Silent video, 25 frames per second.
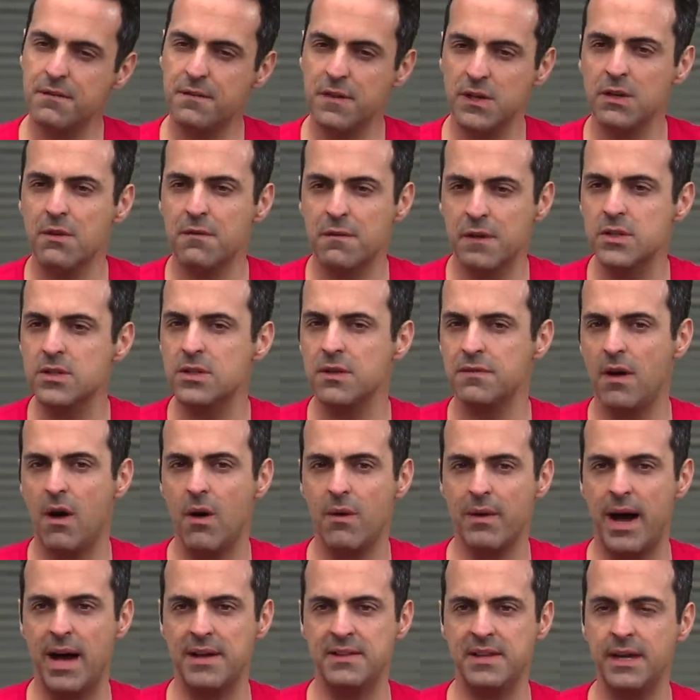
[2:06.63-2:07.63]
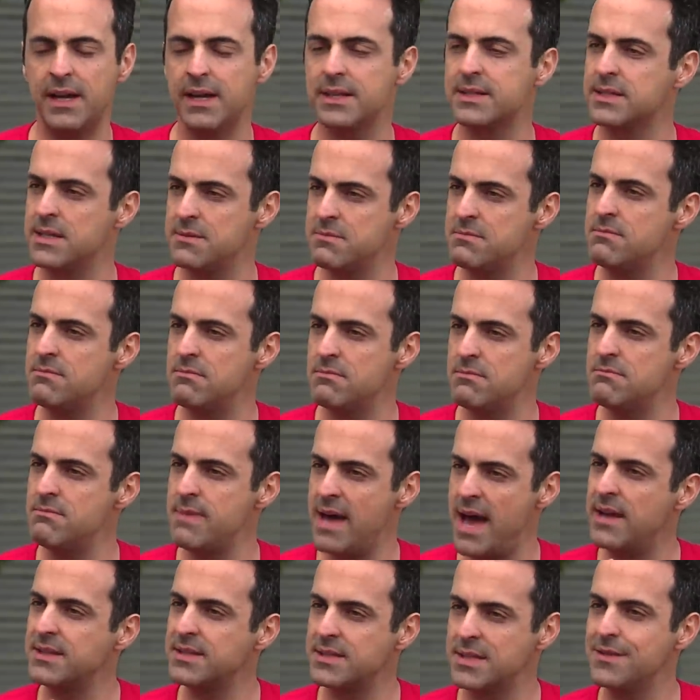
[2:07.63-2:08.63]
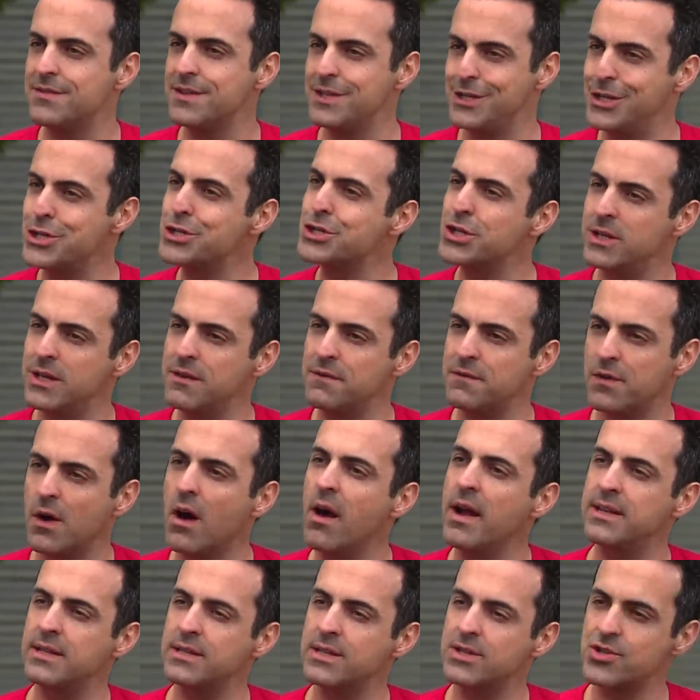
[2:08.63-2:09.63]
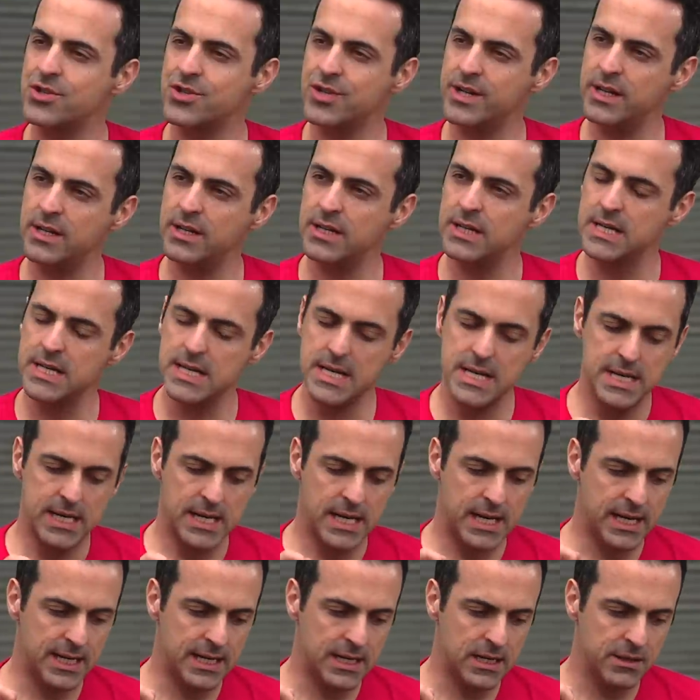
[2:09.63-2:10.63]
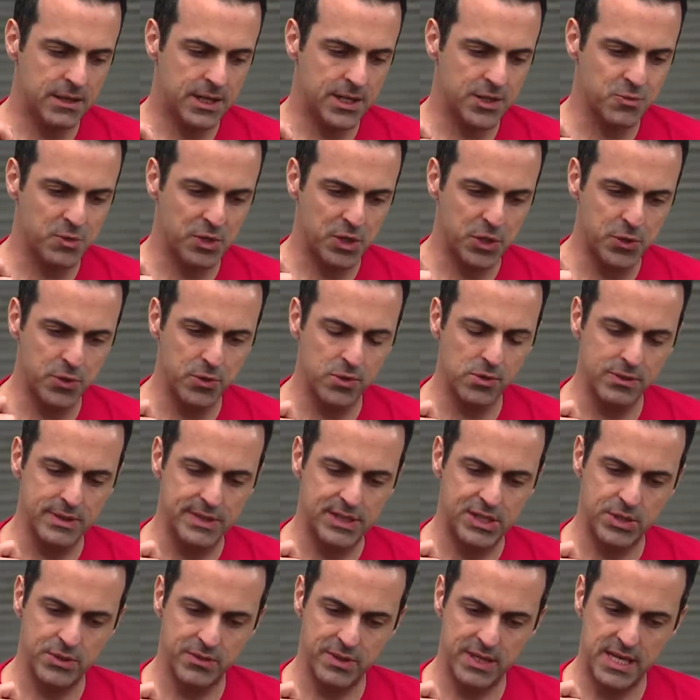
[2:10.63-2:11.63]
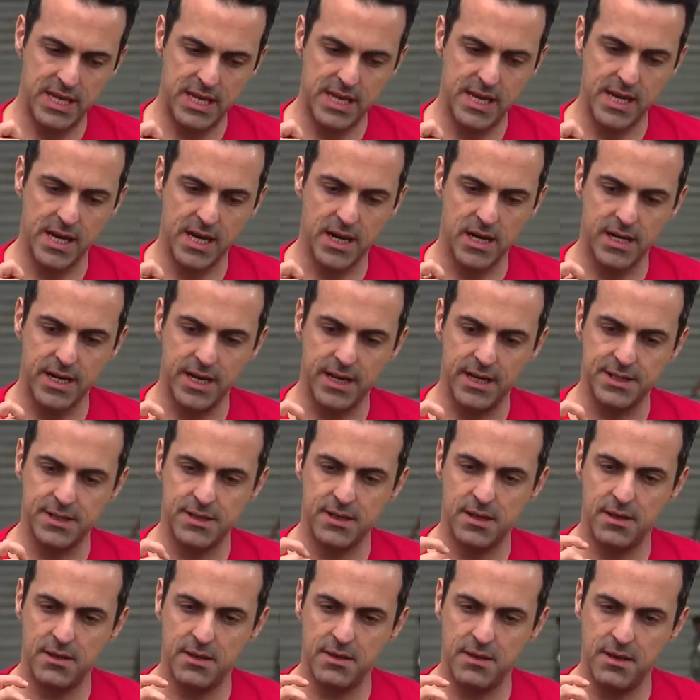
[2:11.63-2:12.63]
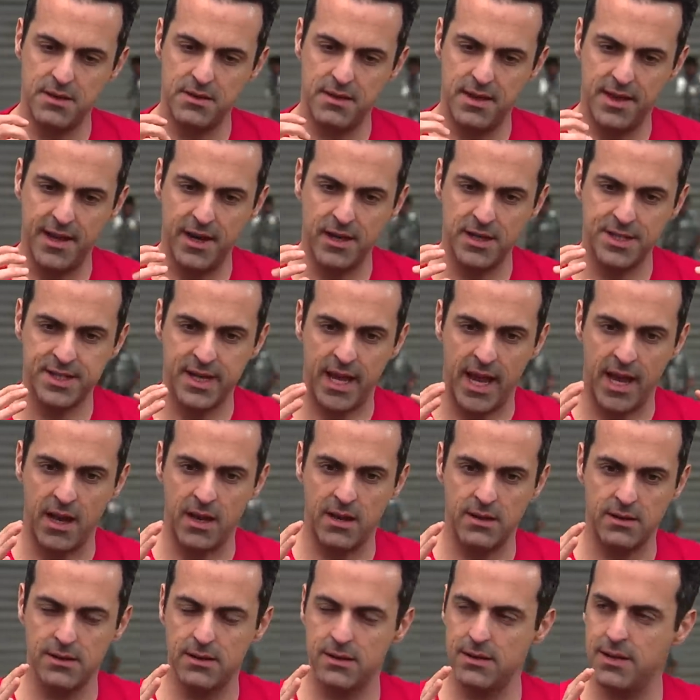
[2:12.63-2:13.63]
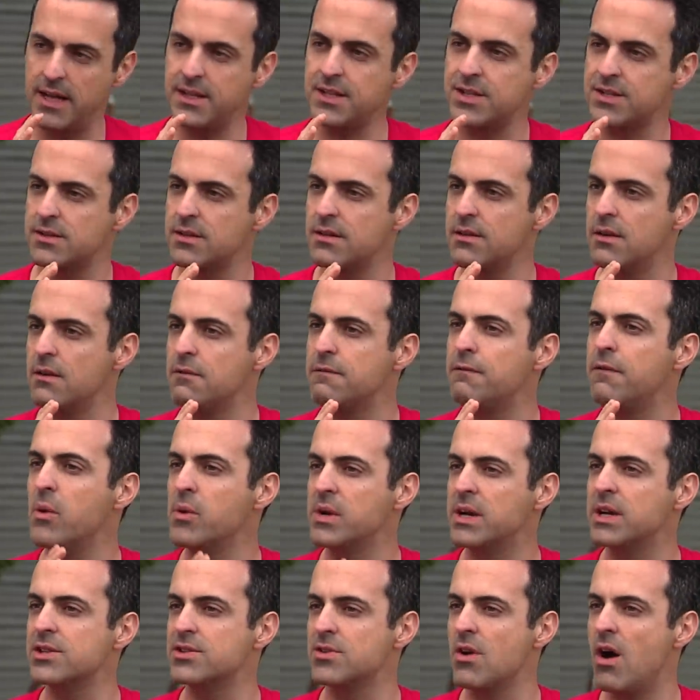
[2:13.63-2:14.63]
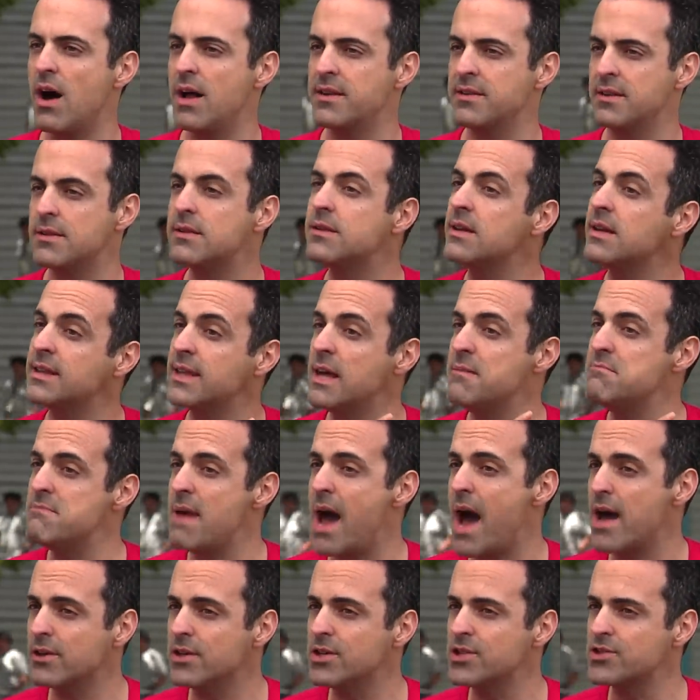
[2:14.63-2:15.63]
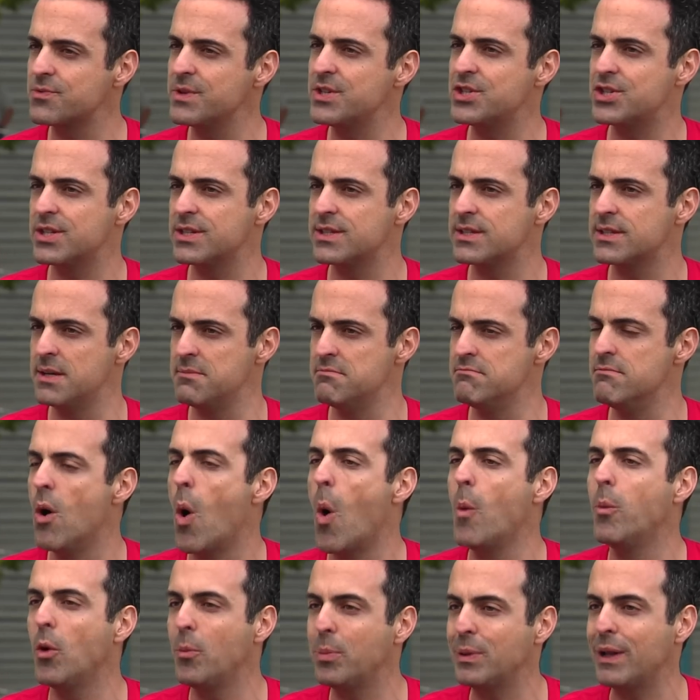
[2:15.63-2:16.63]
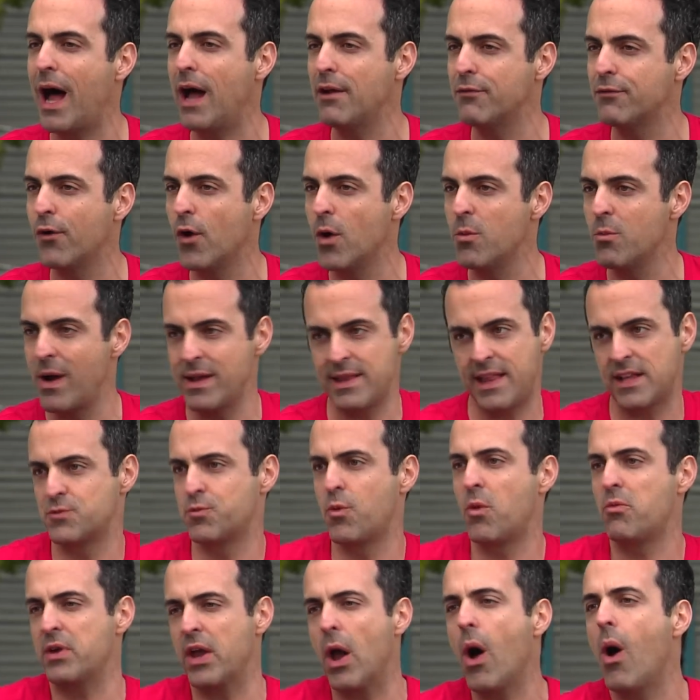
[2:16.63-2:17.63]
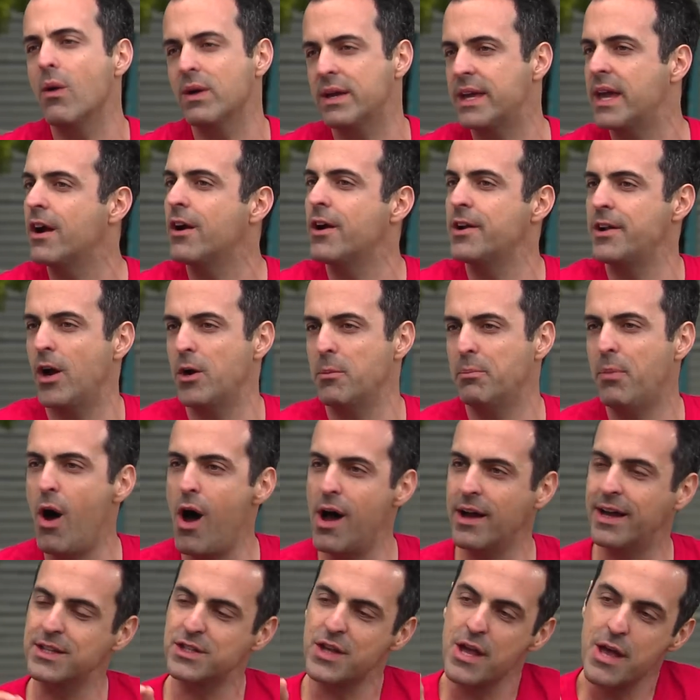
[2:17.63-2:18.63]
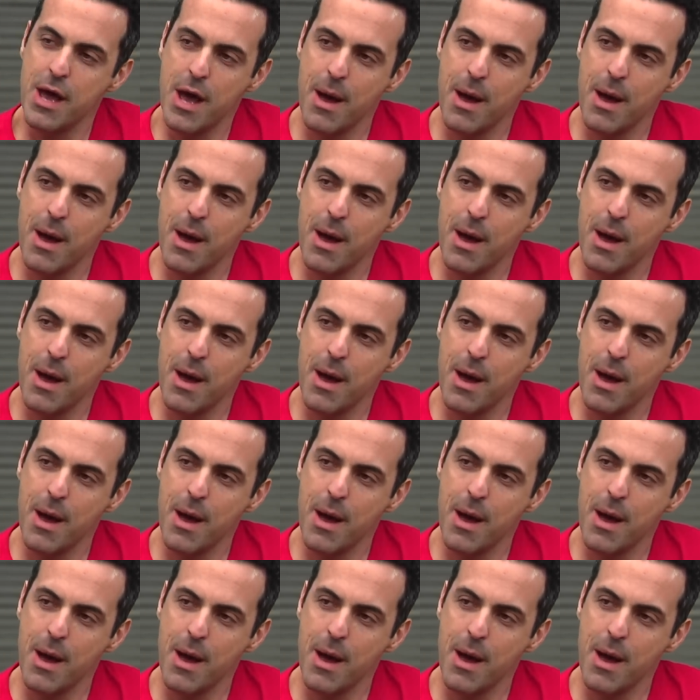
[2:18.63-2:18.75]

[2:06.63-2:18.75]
first of all, I think it's a massive initiative for our industry, because uh, what Google is doing here is they're saying, let's focus on the thing that matters, which is the mobile platform, right? That's what we all carry in our pockets.